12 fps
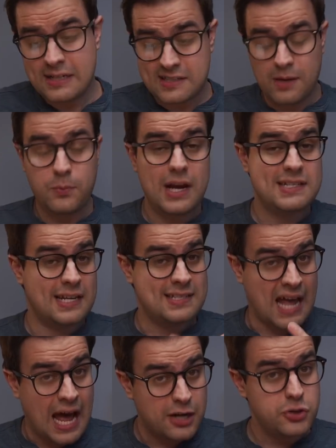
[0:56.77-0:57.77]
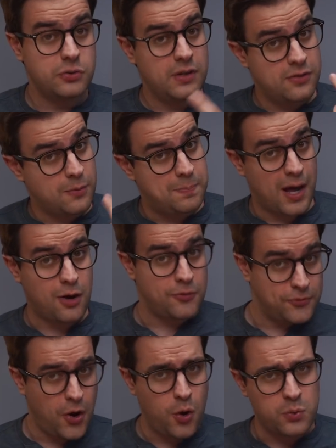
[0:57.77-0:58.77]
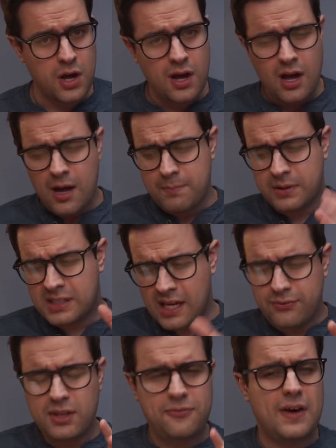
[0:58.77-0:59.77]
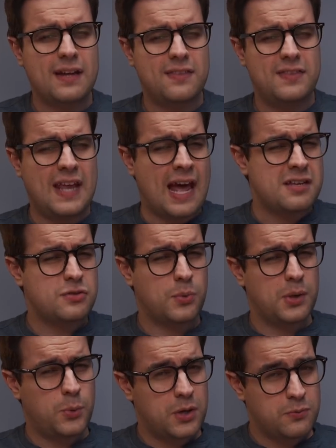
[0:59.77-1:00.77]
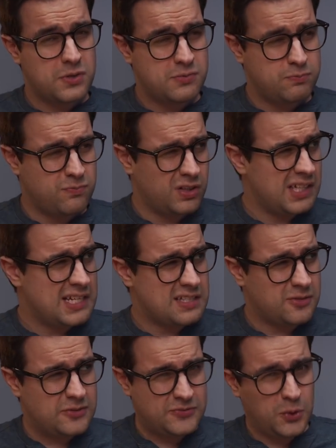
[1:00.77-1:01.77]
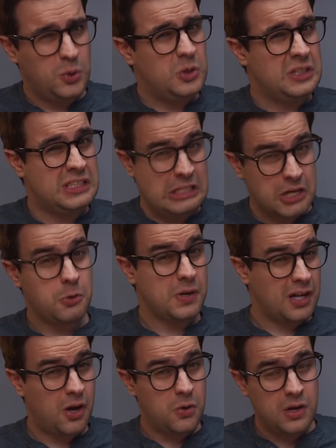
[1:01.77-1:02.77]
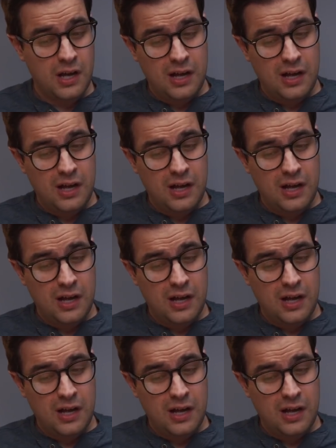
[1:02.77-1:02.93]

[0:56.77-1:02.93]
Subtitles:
in some ways it's actually the better phone. But given the fact that the S21 was released a full year ago,